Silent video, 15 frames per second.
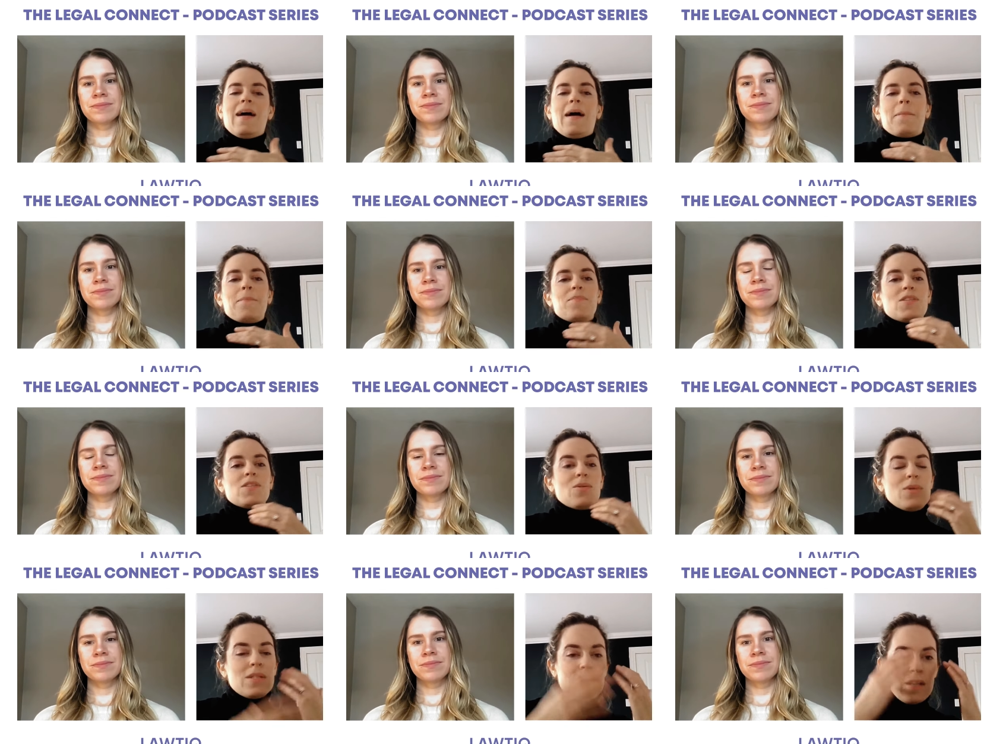Speaker 1: Um,
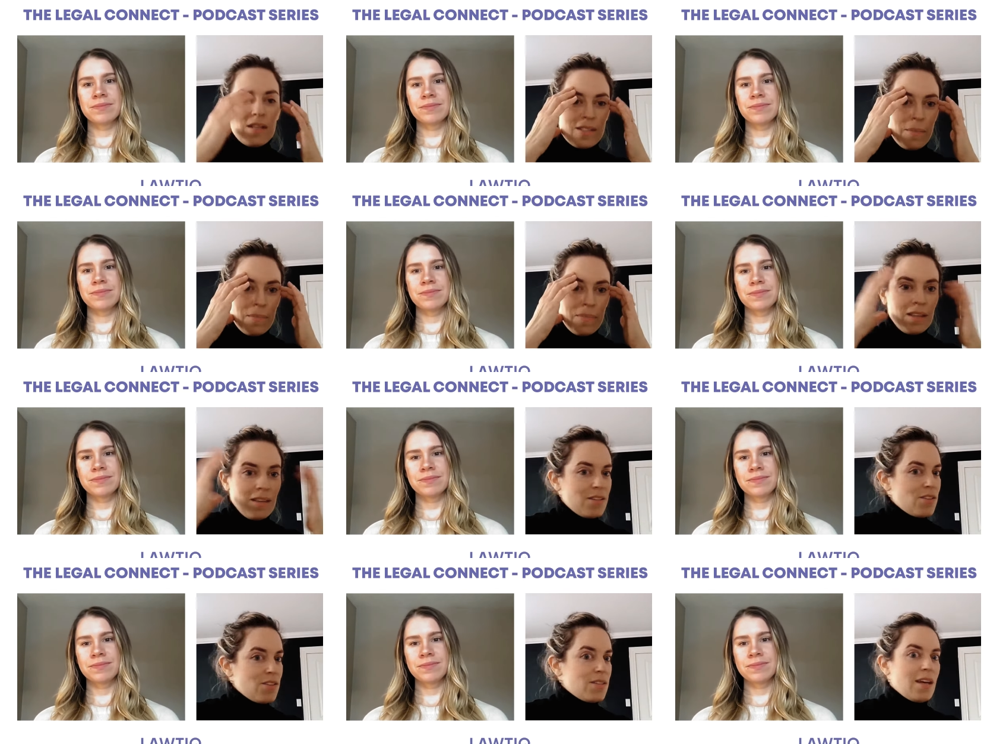so it, it's something
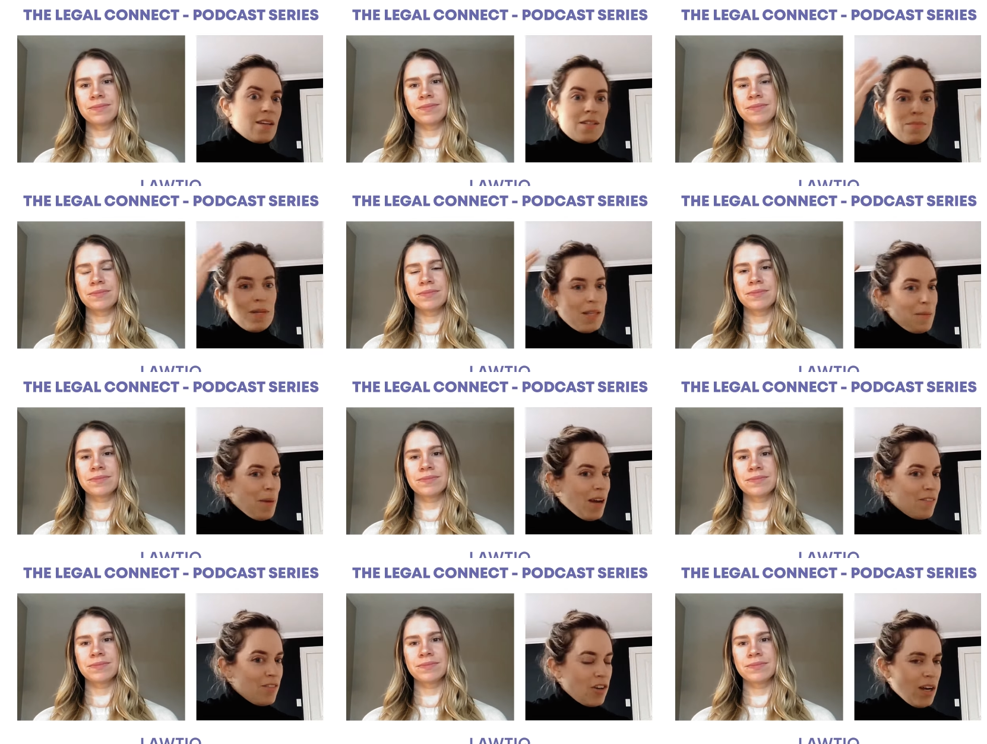that just has to be in the
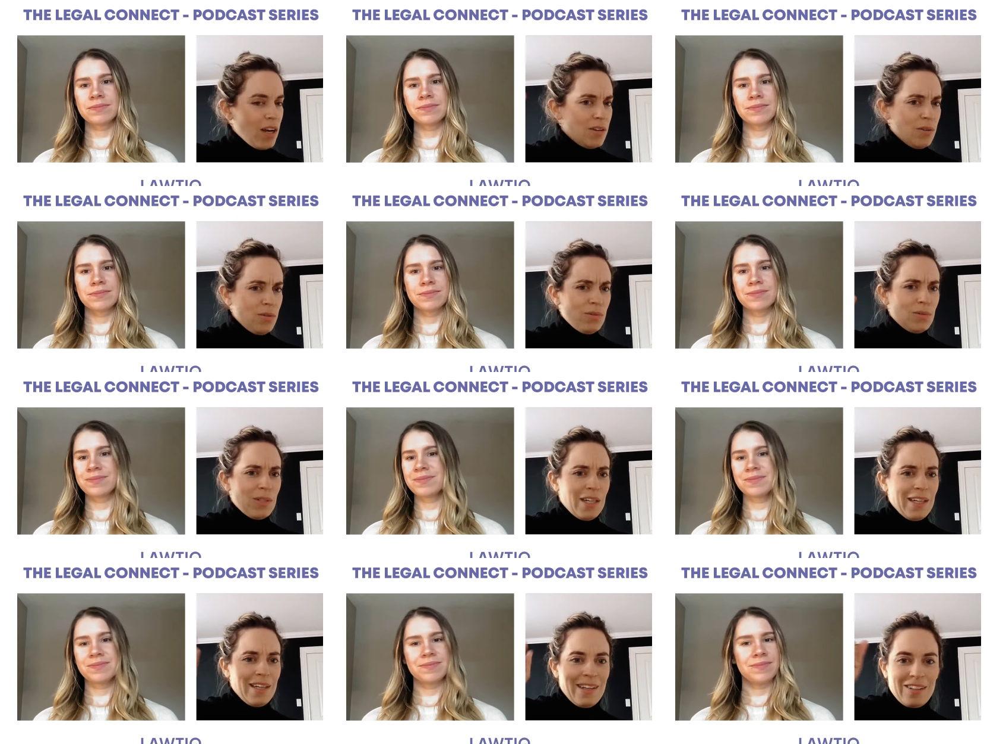back of your head. Oh,